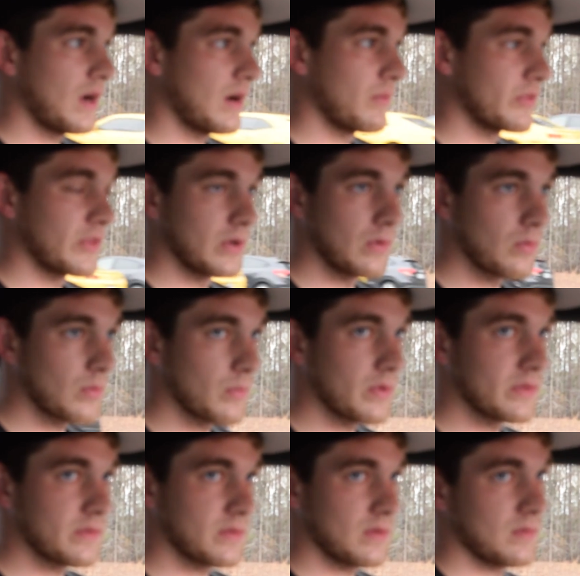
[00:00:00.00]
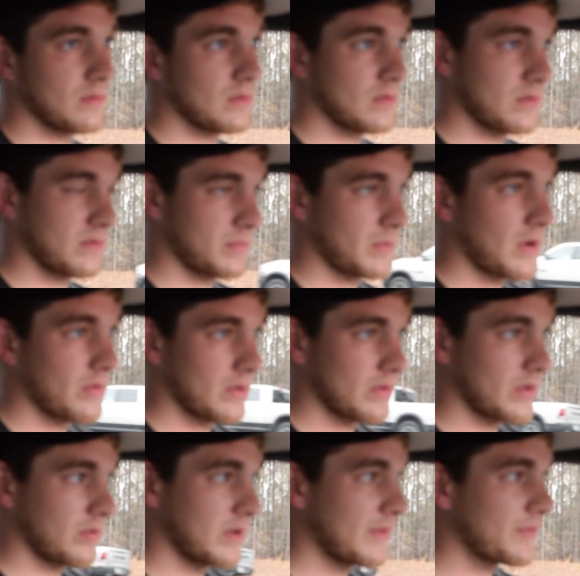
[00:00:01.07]
With the newer ones, it's probably a
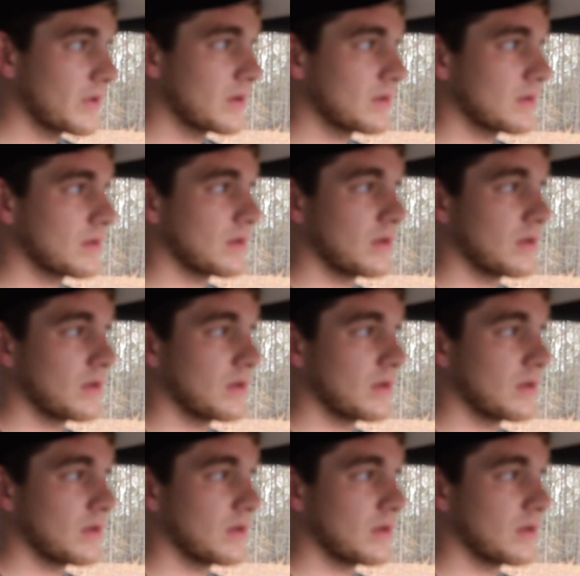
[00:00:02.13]
little different.